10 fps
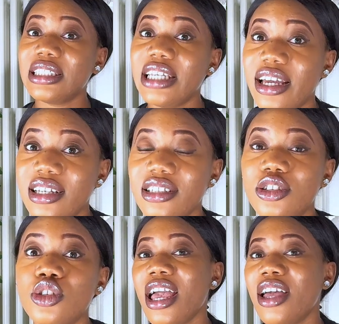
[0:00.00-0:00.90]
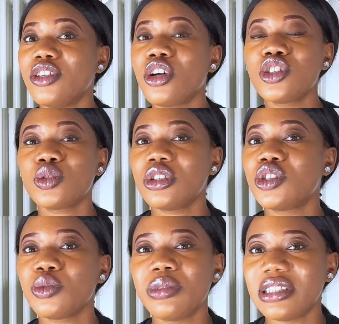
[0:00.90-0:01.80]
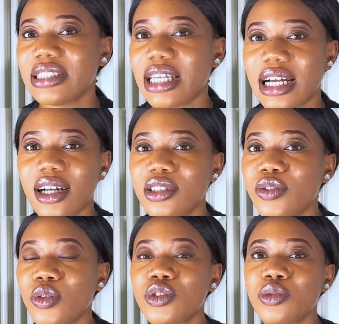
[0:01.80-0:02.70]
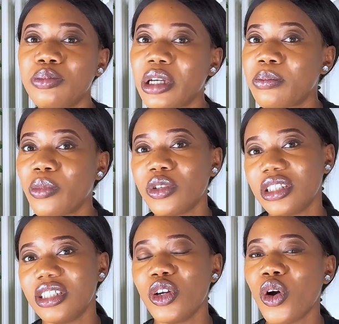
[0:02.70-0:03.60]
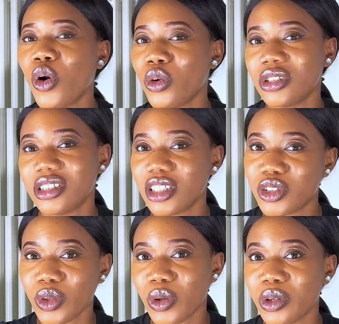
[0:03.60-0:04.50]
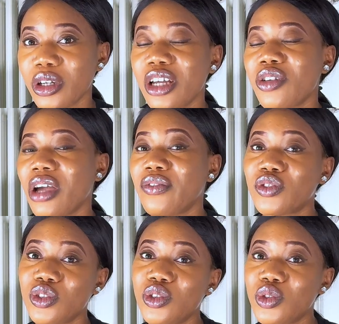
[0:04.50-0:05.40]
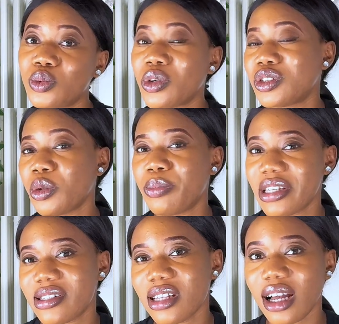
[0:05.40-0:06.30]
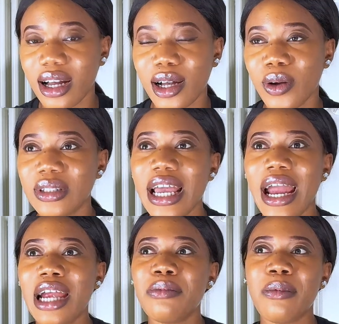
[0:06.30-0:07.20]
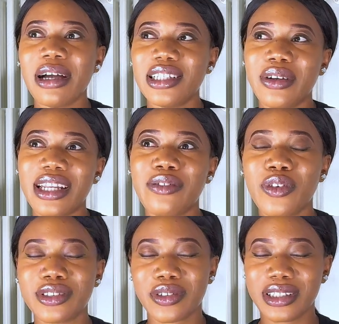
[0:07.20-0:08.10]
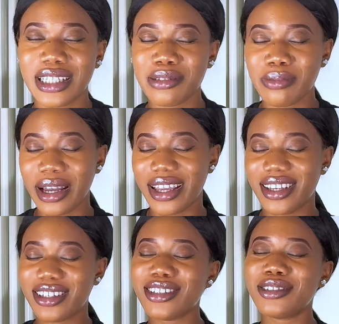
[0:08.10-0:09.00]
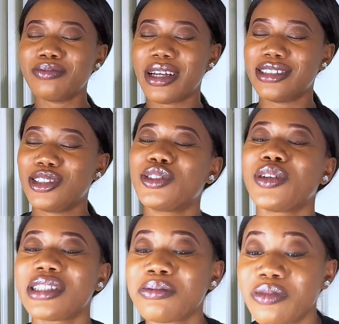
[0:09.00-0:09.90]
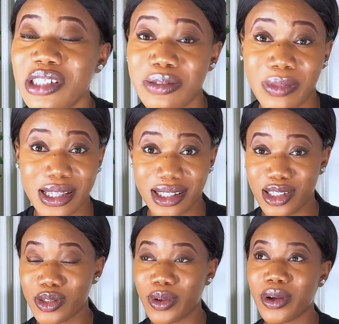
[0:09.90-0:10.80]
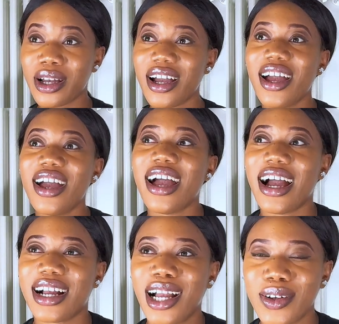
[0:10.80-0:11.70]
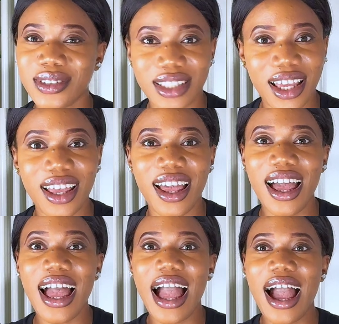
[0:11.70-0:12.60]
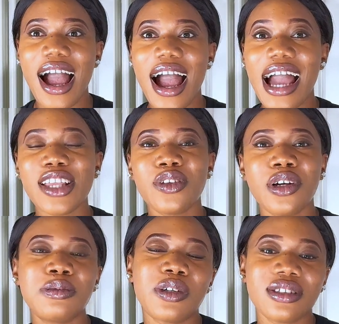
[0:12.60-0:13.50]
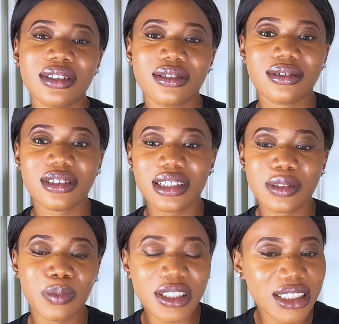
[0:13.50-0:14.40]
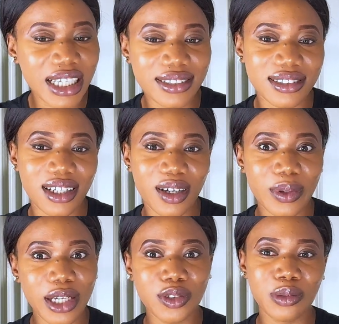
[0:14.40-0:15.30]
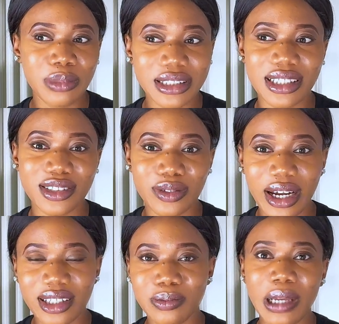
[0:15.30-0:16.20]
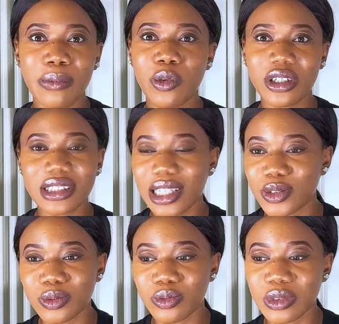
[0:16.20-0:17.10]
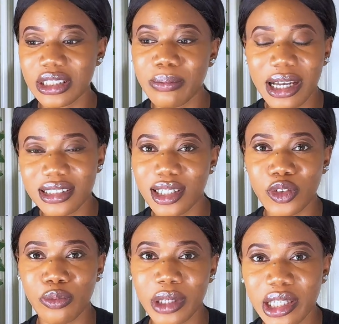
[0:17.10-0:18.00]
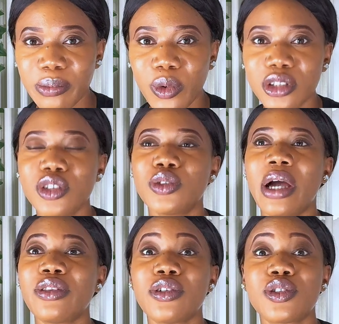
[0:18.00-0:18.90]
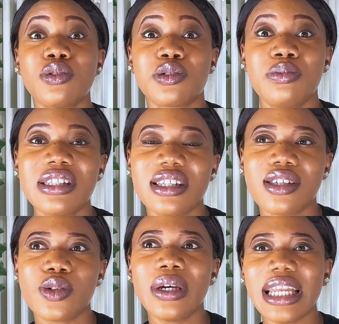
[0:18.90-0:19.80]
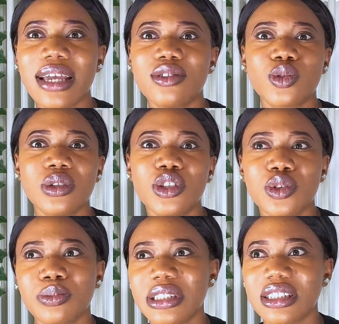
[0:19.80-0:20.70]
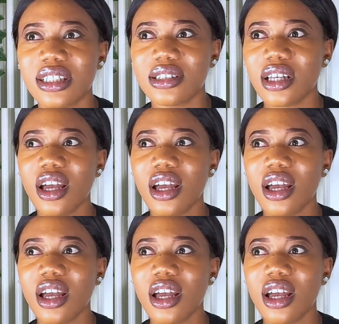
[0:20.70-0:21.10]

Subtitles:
here is don't switch to business account if you want to make money on TikTok. You have to use what your personal account. I remember that when I first created my TikTok, this my TikTok account. I thought because it's business now, we are doing business, right? Me, I'm going there with the mindset of making money. So I thought it was business. So when I switched to business,